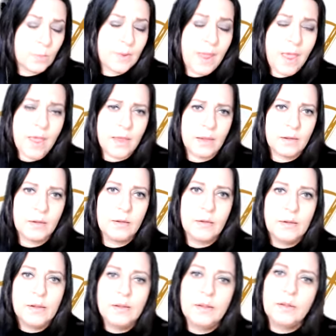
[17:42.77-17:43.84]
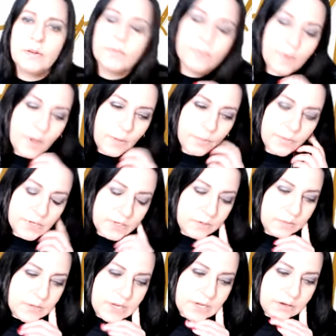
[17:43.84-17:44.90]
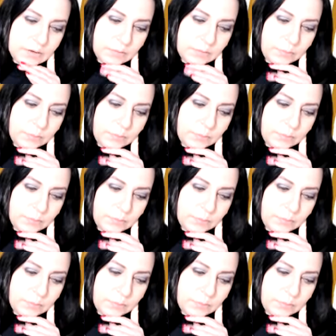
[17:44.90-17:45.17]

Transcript: get from the unique